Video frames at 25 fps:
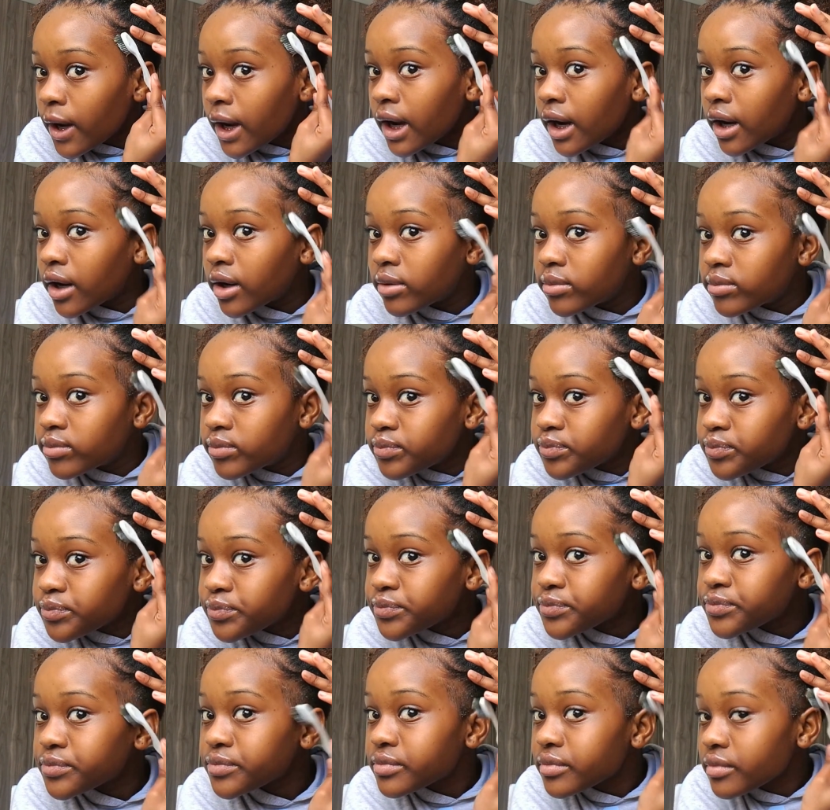um
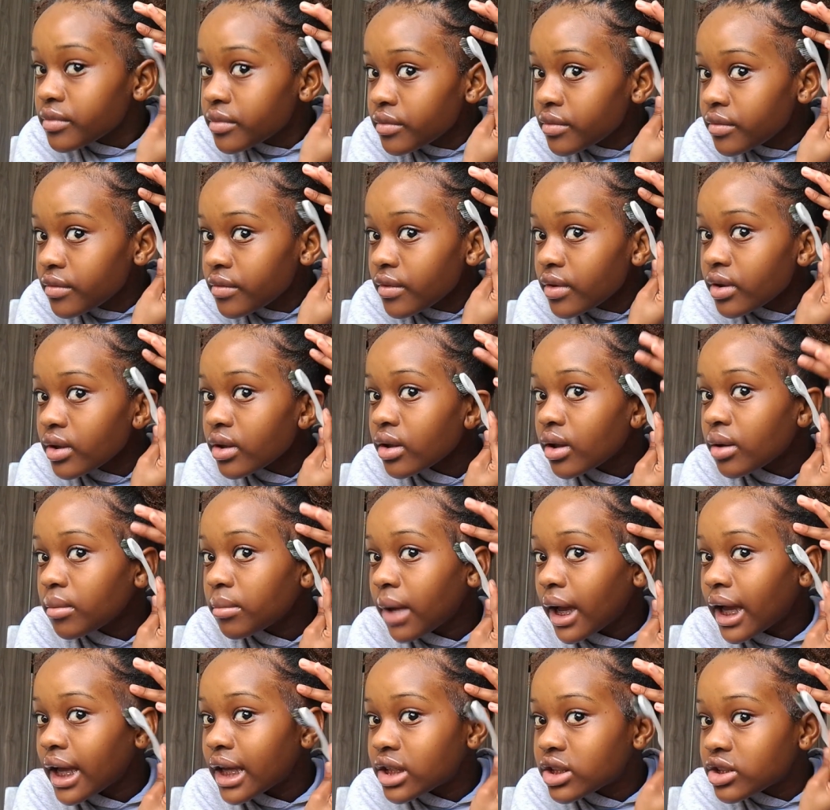
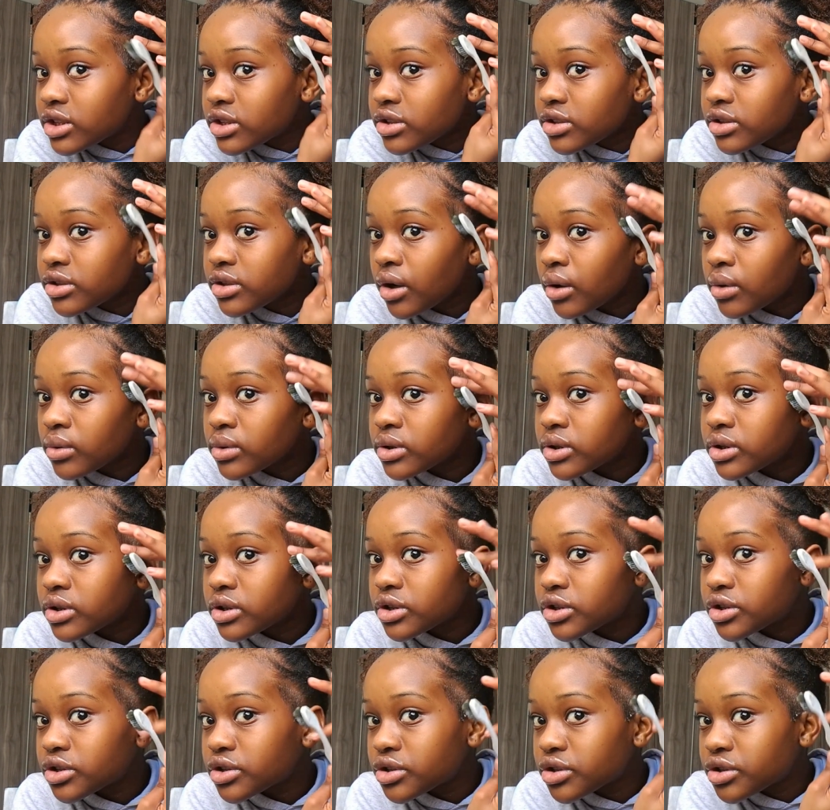my edges don't
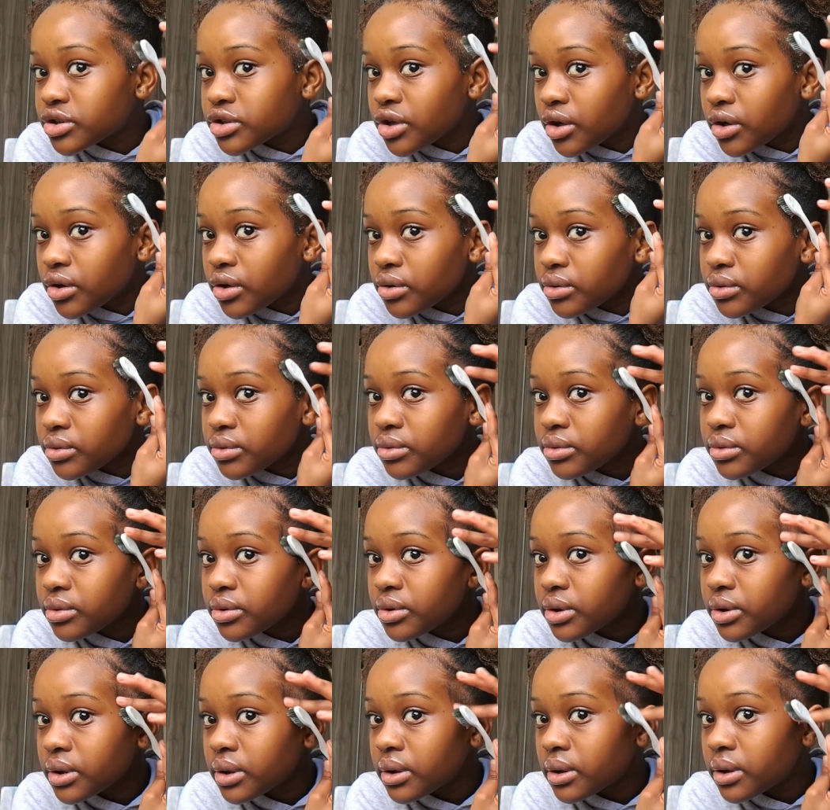show
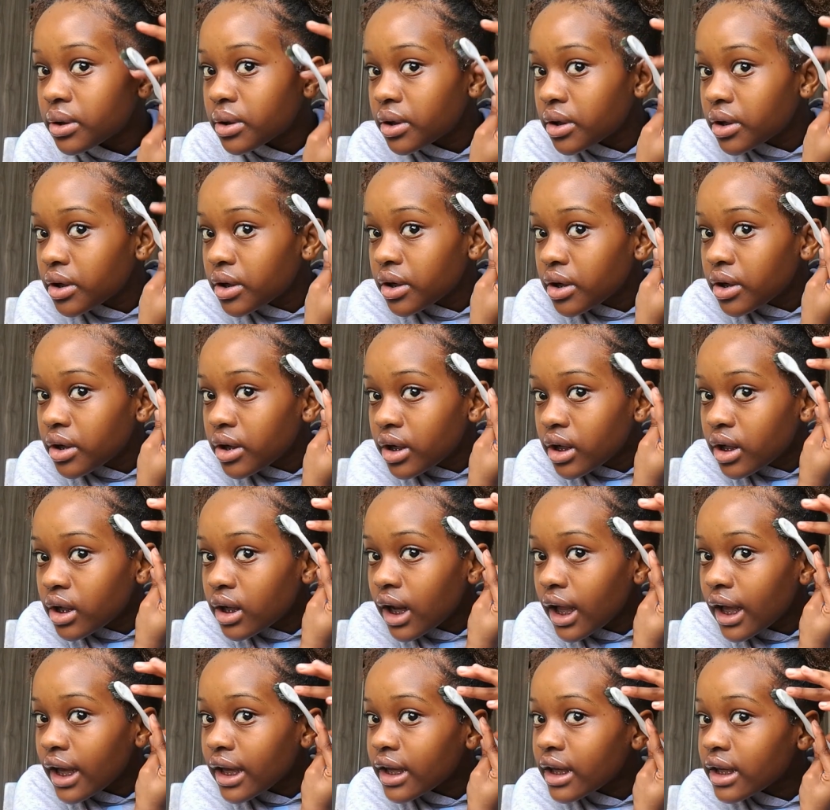
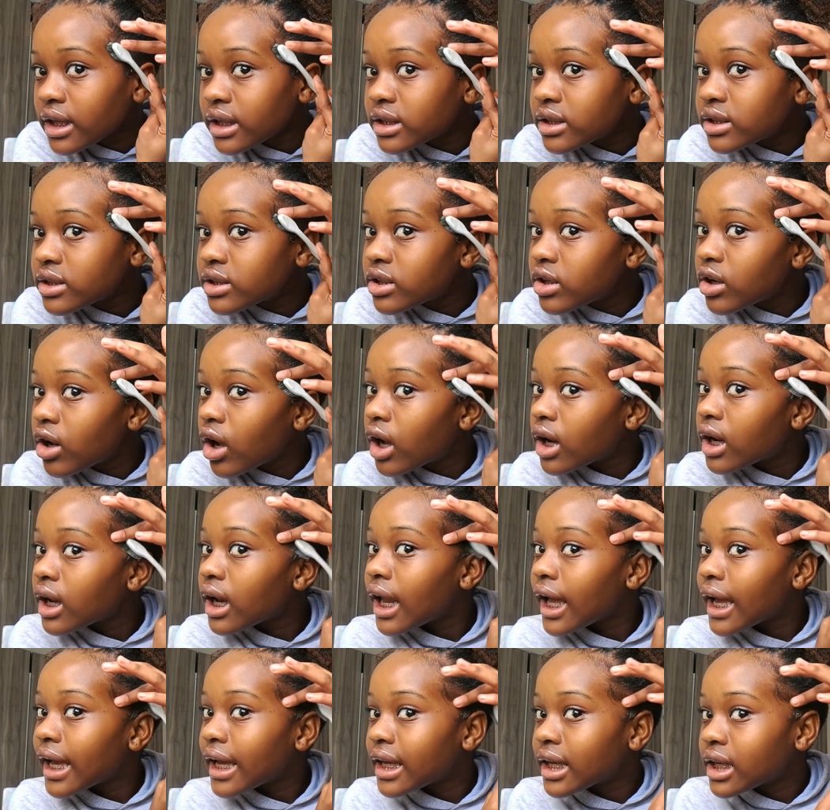like it's not
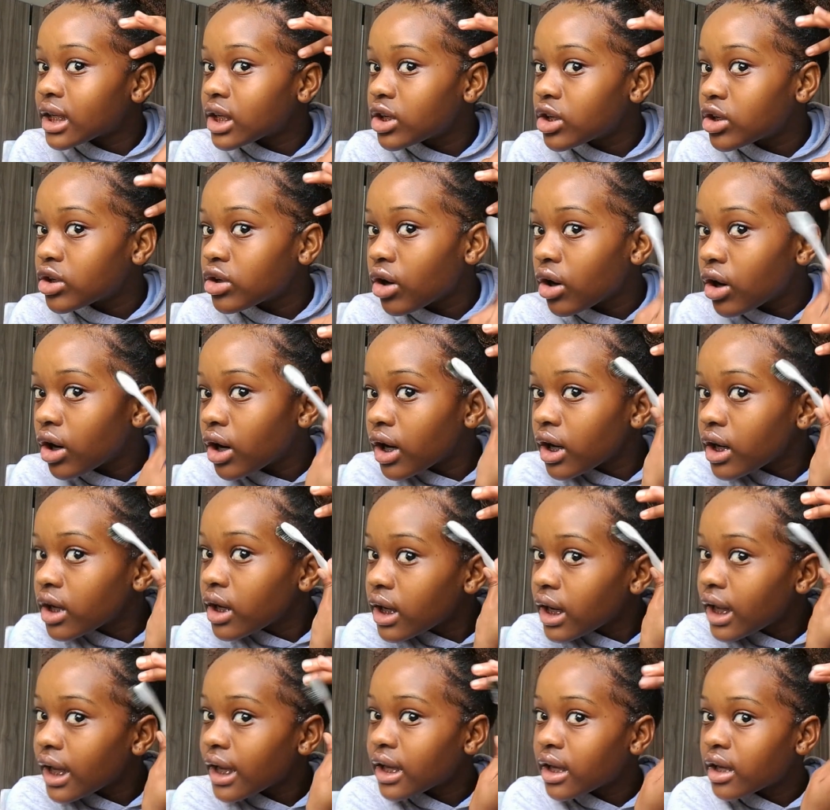like
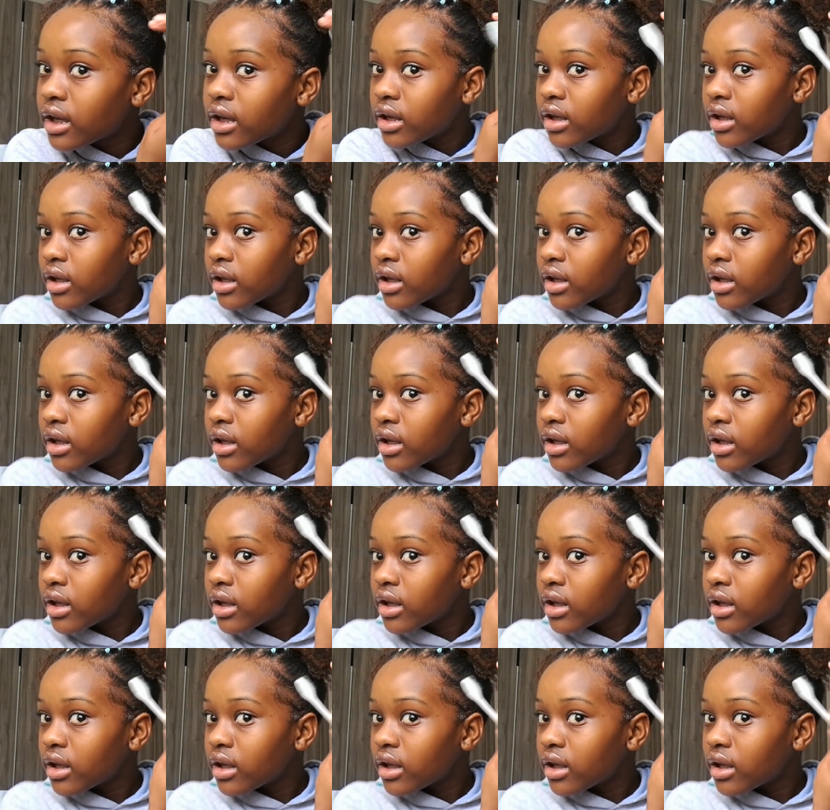dark like